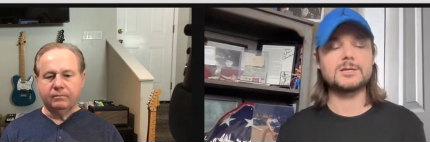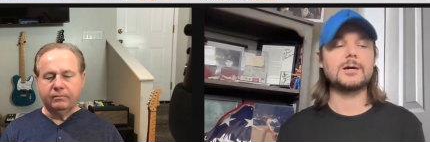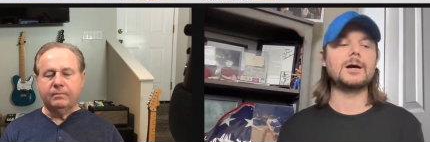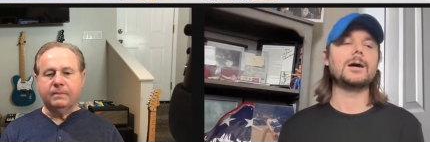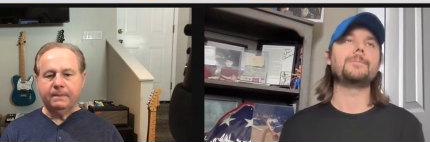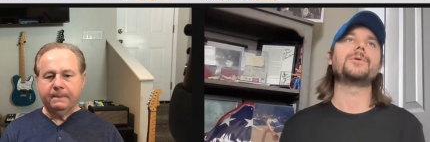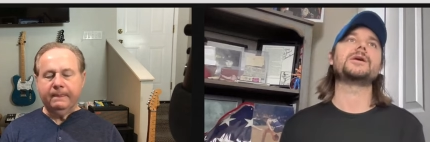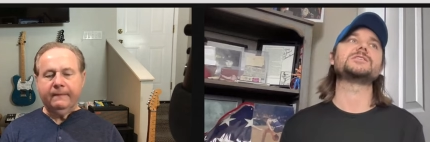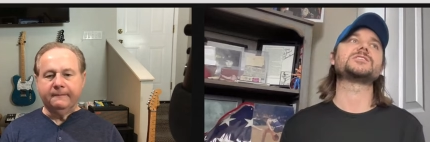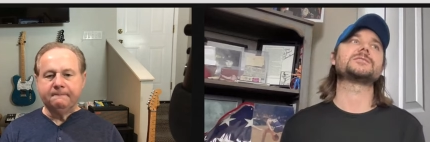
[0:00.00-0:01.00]
Speaker 1: Uh,
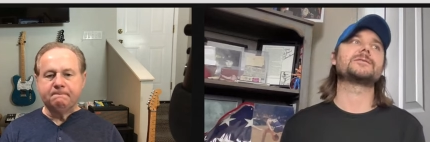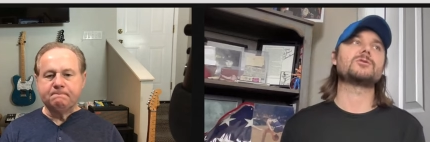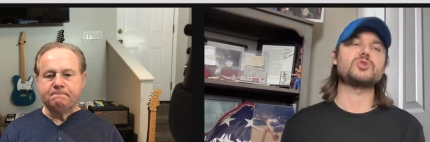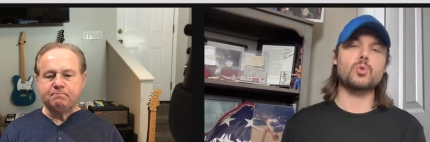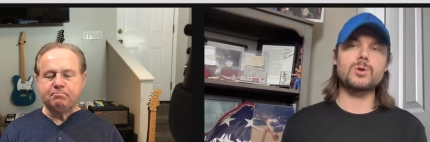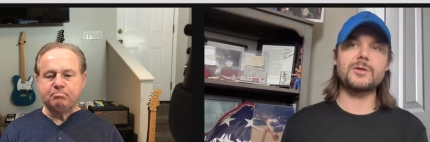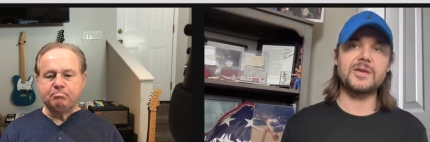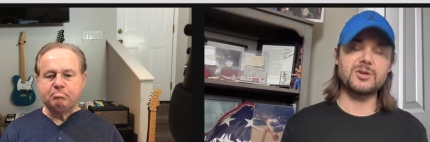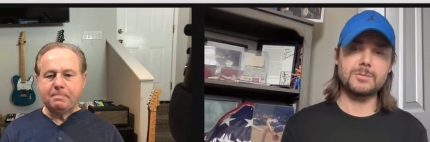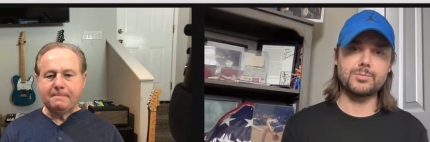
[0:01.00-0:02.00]
but there's a
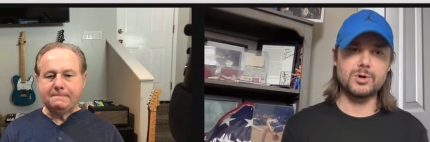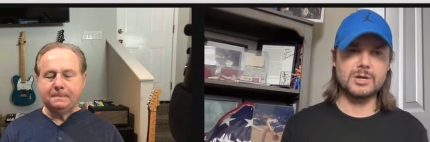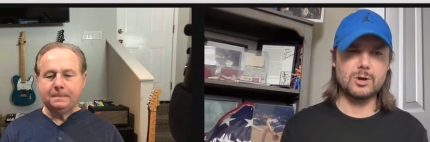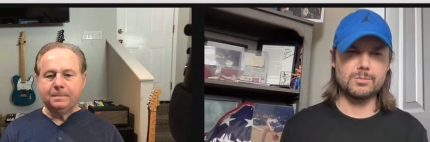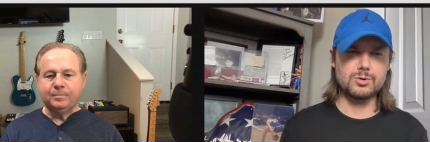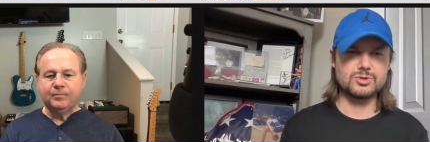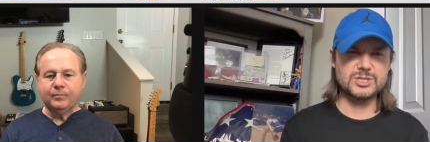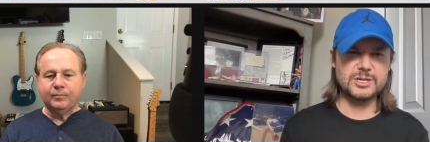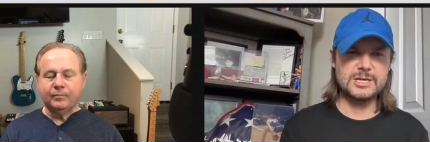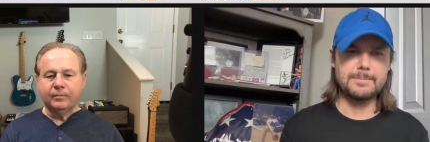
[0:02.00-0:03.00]
really good book on
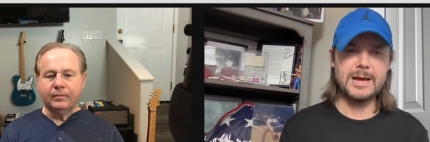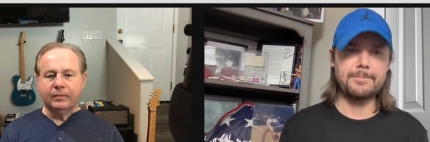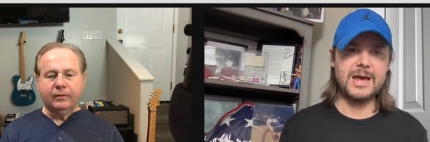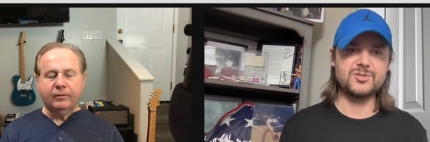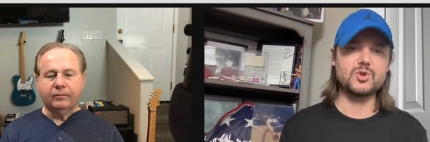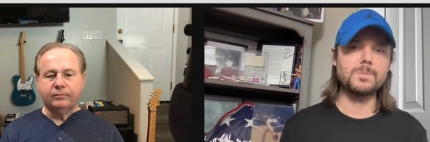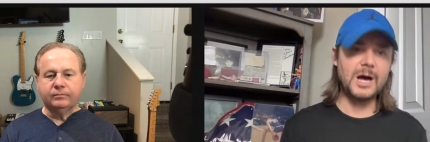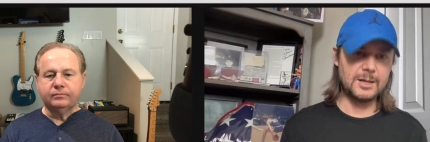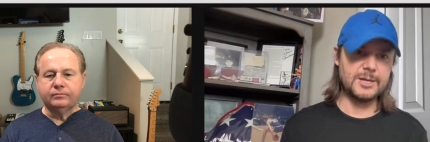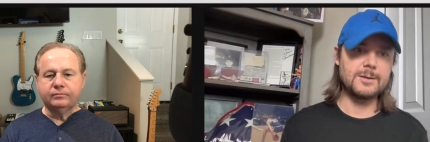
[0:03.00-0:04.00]
Bruce Lee by Matthew
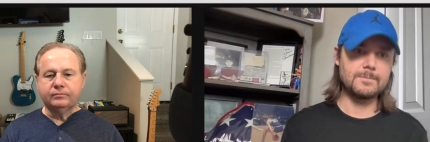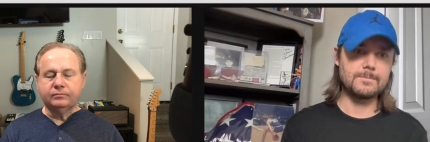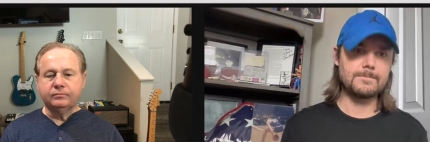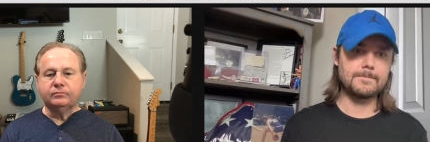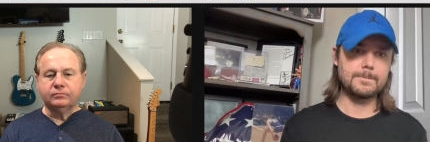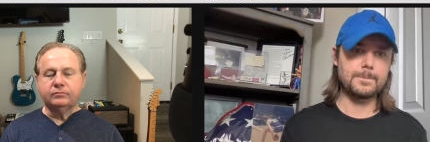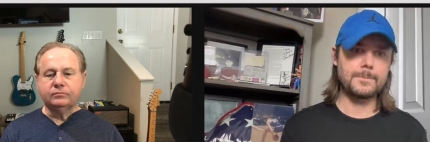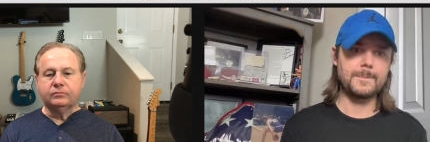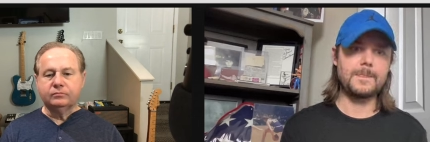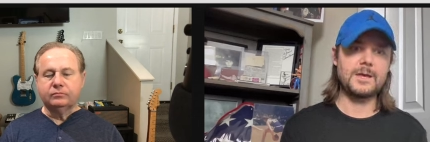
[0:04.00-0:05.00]
Polly.
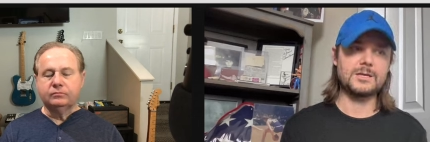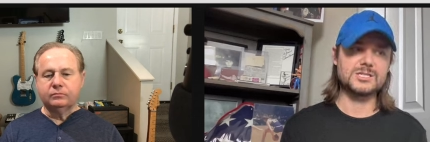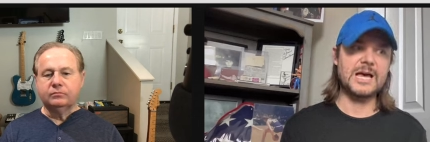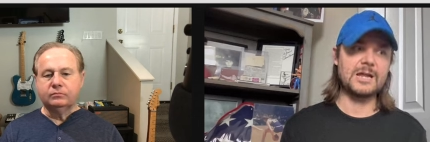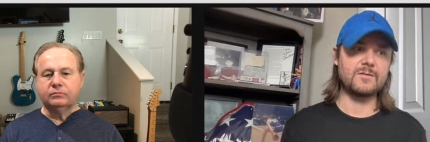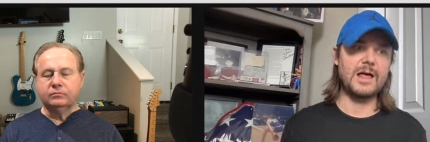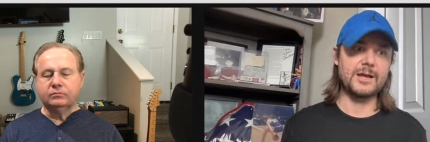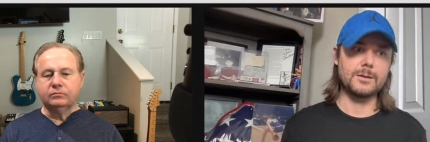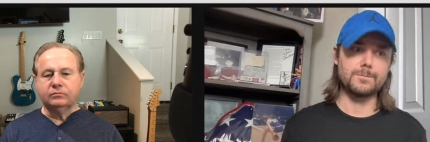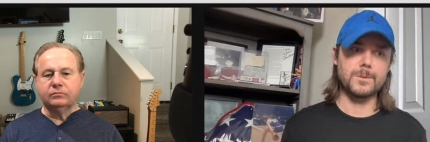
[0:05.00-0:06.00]
It's kind of
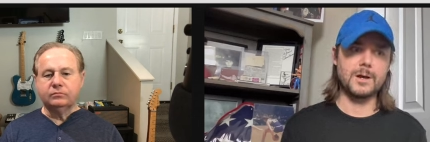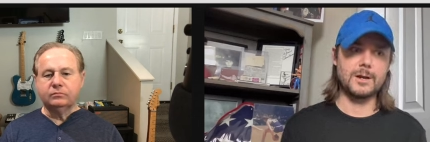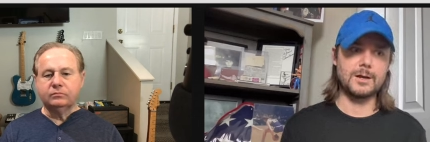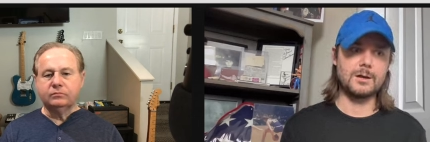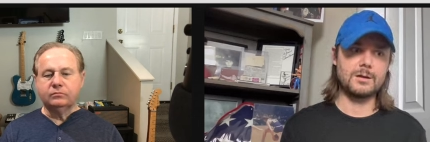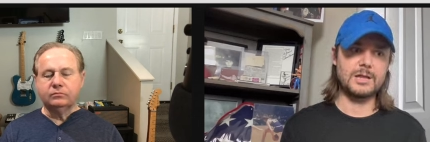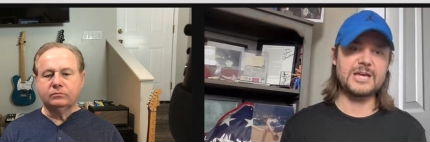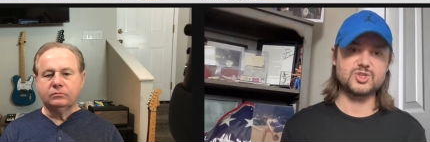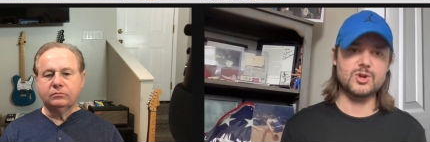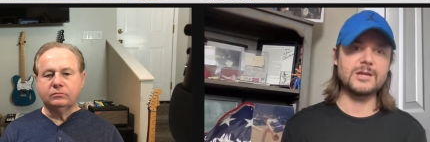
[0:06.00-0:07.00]
like a uh,
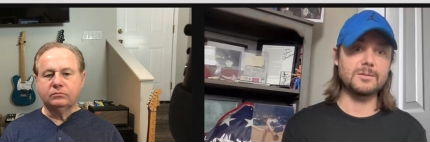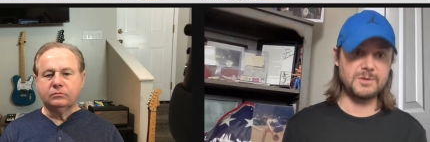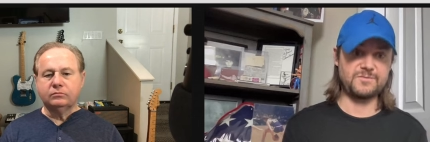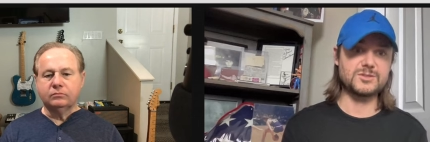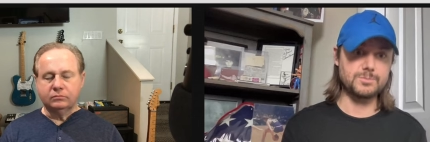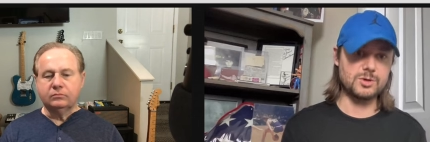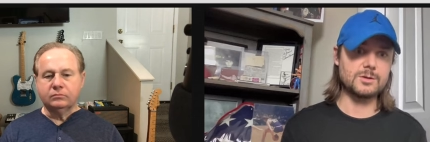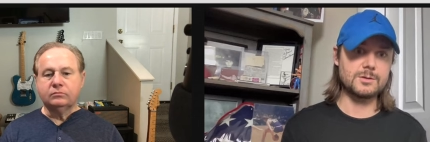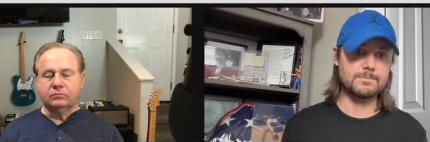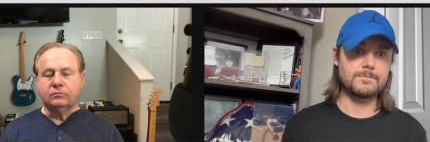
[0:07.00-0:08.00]
Last Train to Memphis
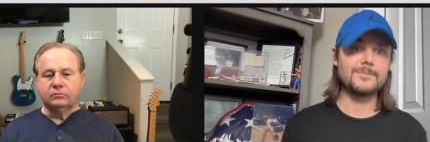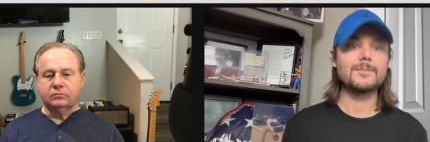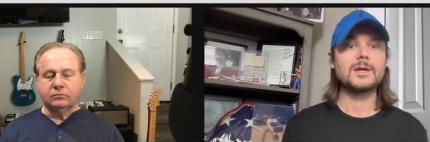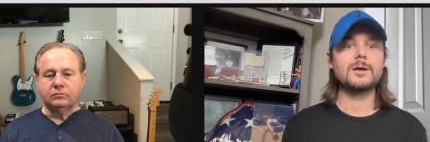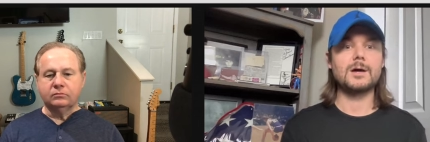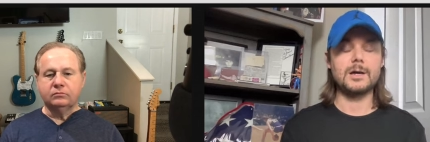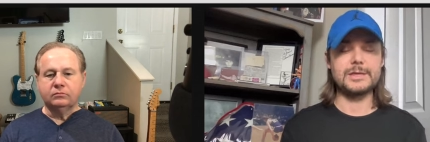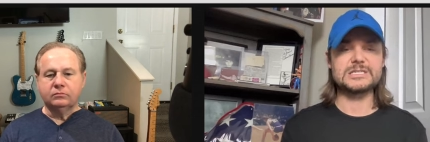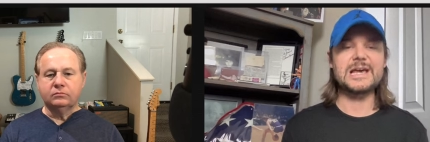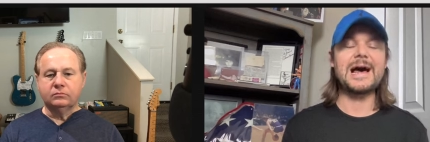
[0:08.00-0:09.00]
book. Mm-hmm. Uh,
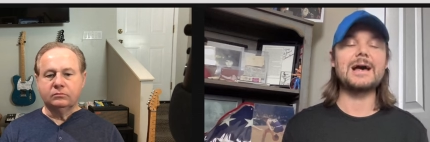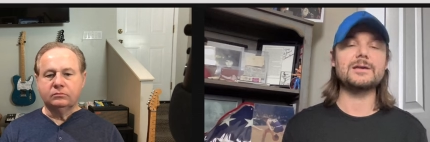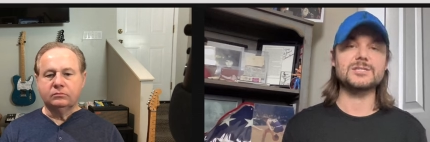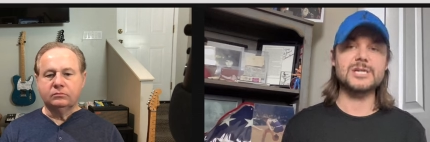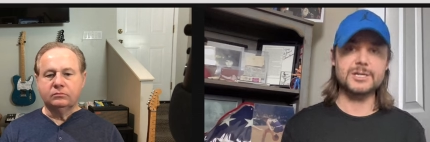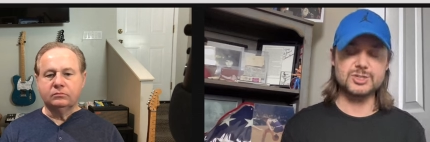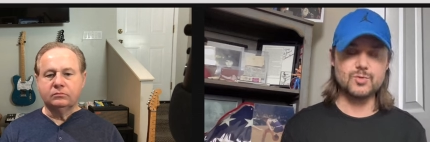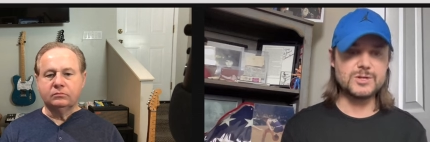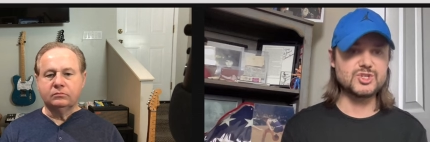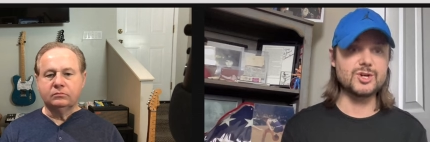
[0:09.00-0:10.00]
this guy has done
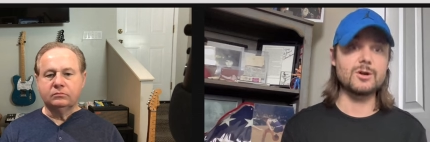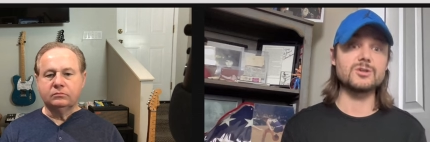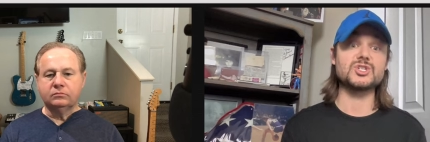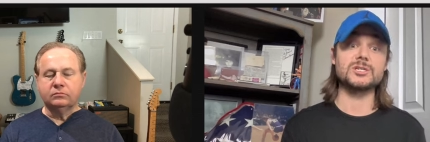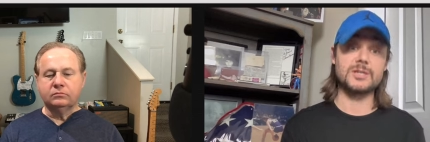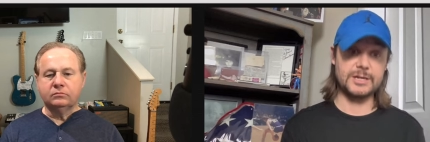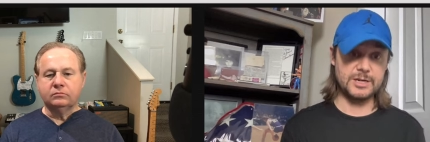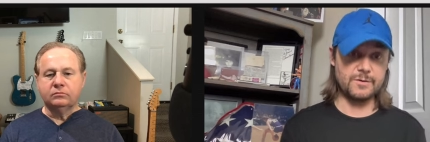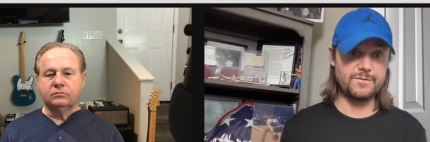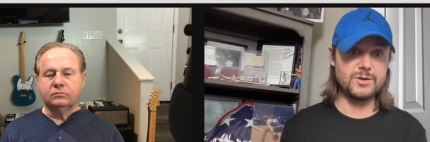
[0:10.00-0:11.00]
his research and done
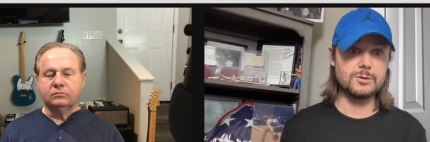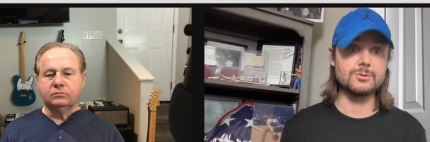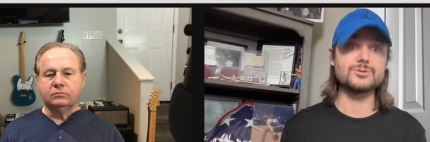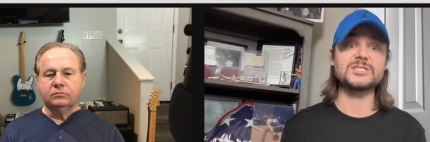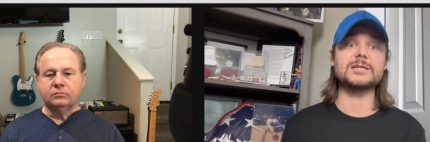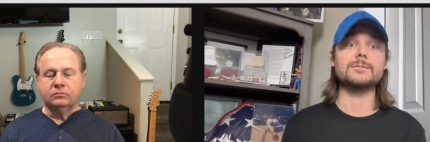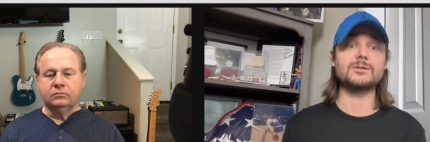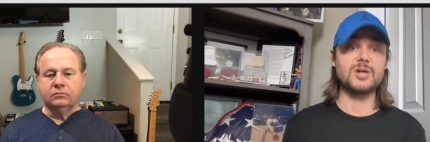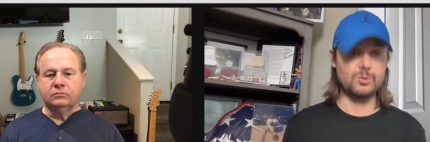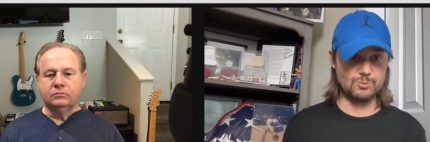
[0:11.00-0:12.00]
interviews
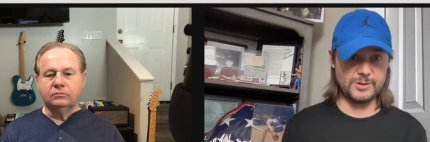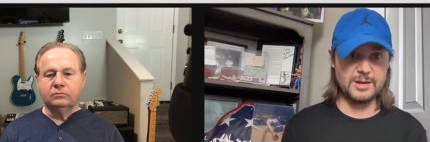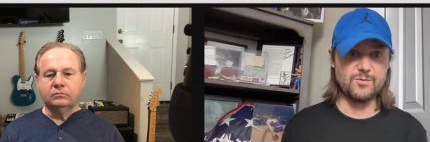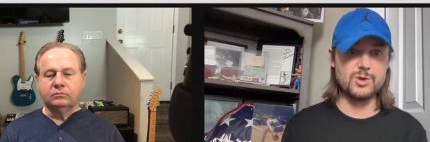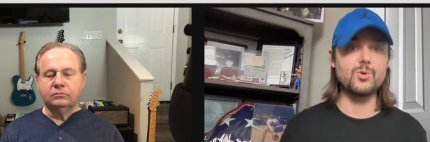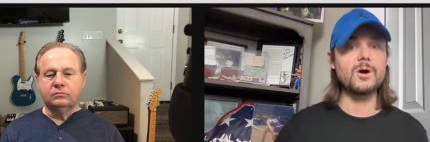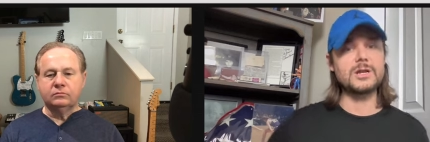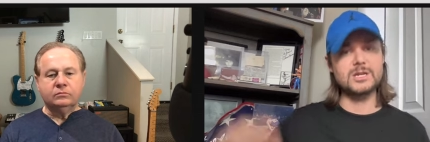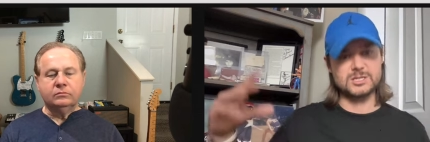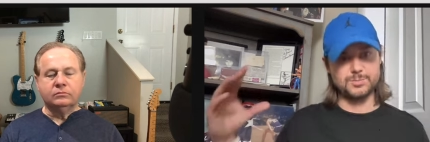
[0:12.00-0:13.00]
and talked with everyone
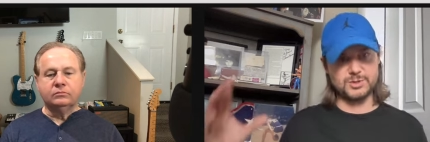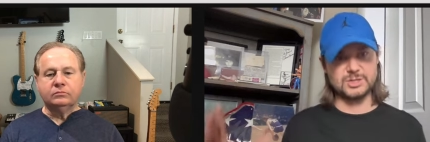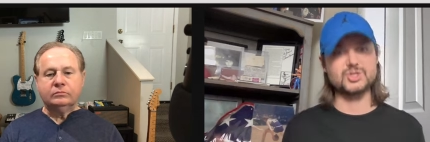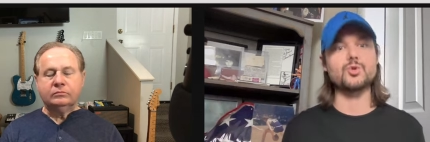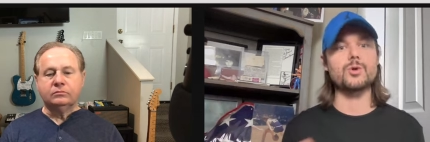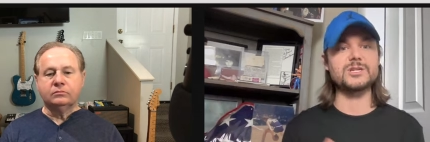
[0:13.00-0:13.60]
and has put this story